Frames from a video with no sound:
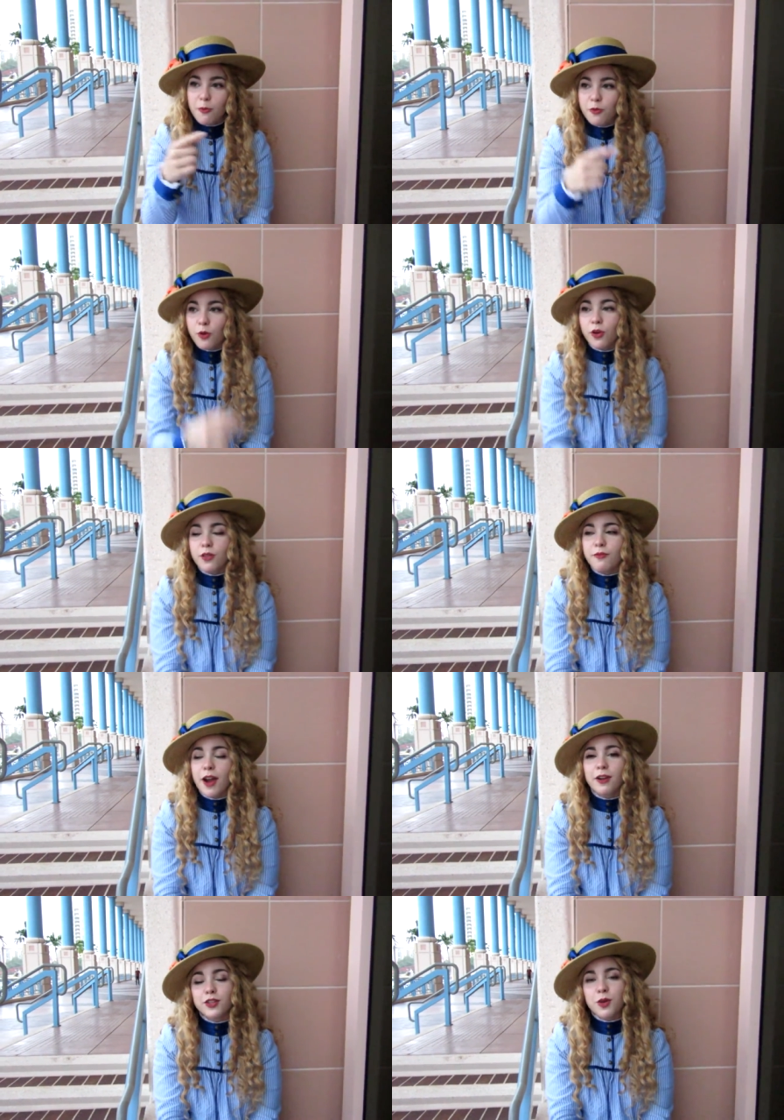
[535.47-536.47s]
for the
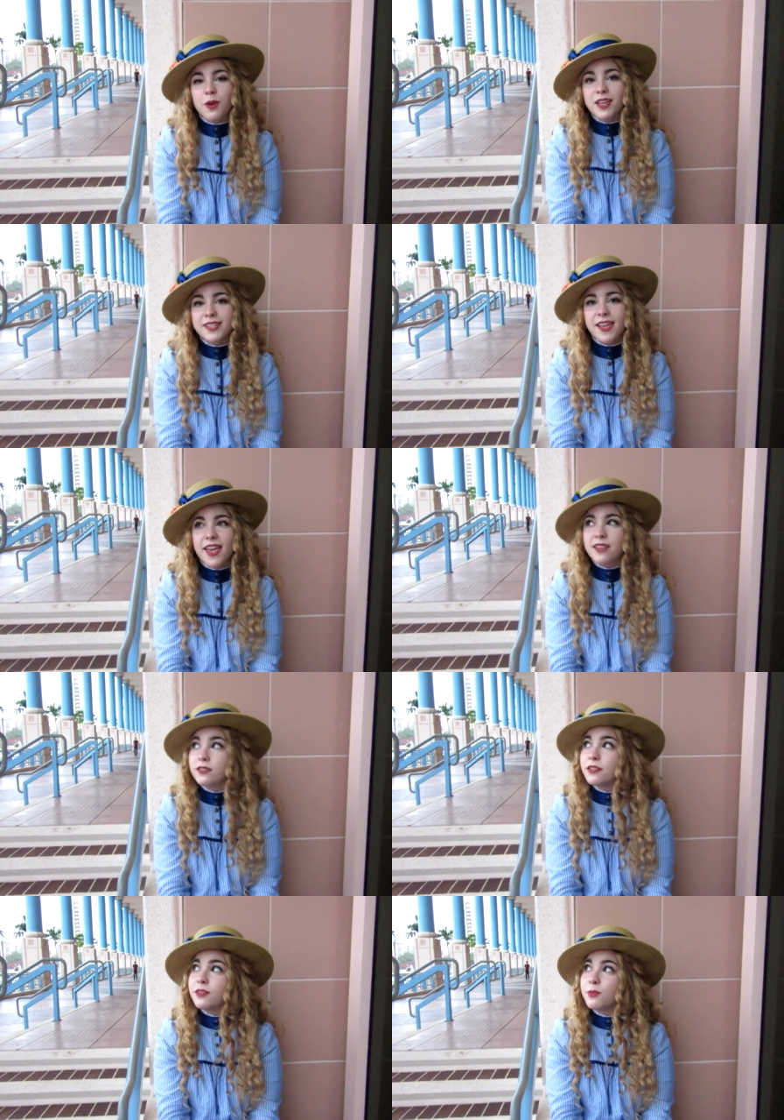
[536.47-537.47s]
fire show unless they
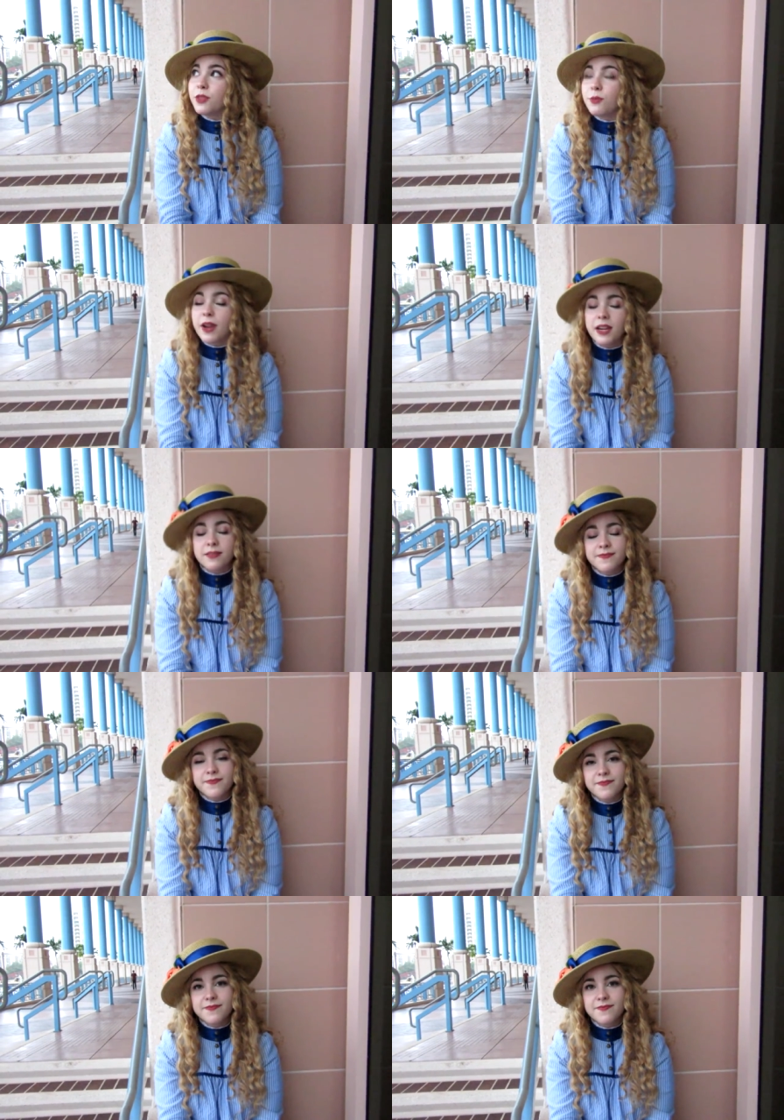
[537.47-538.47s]
cancel it. Right? Oh my
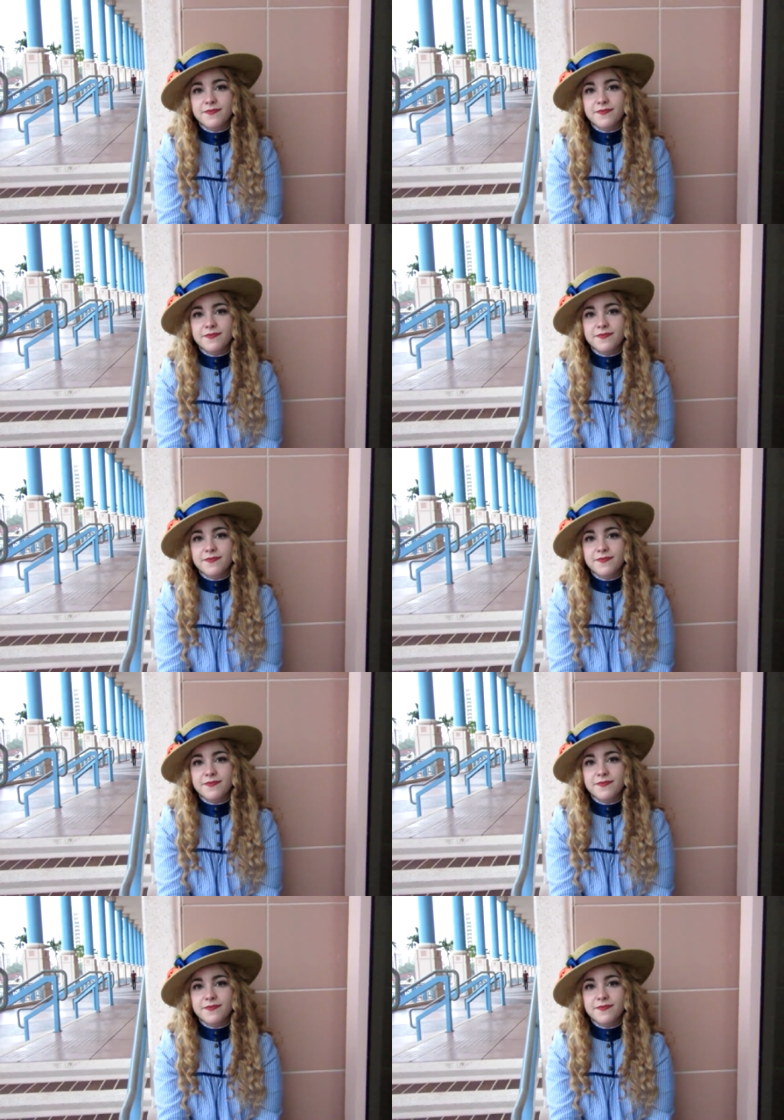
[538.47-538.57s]
goodness!